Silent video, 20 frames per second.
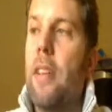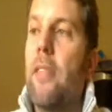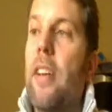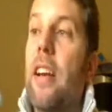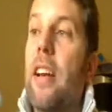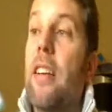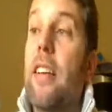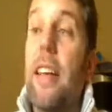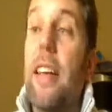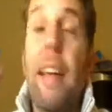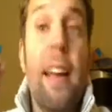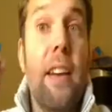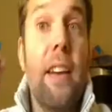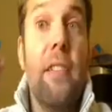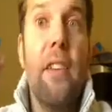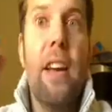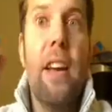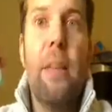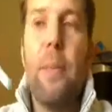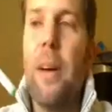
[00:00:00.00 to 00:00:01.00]
I didn't get any
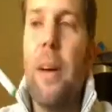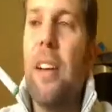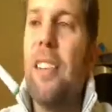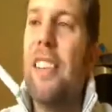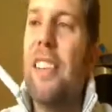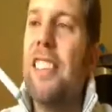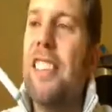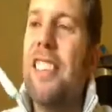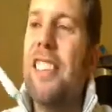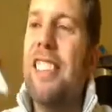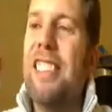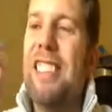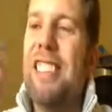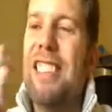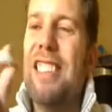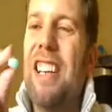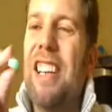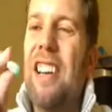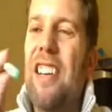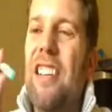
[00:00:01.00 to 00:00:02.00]
vapor.
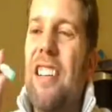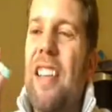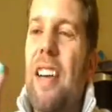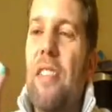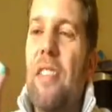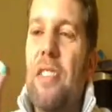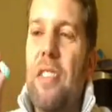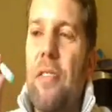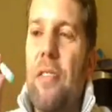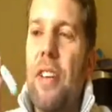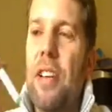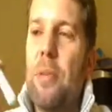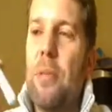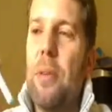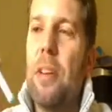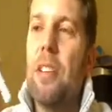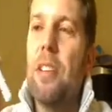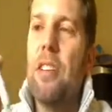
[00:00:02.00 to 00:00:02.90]
So that was the first one.